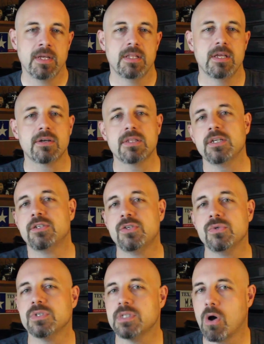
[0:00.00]
The other thing
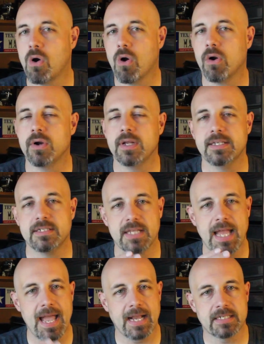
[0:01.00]
too is the art is
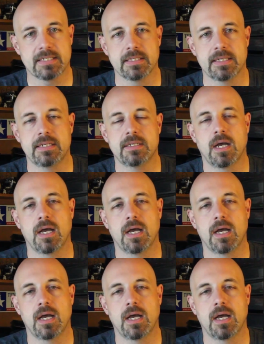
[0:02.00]
excellent.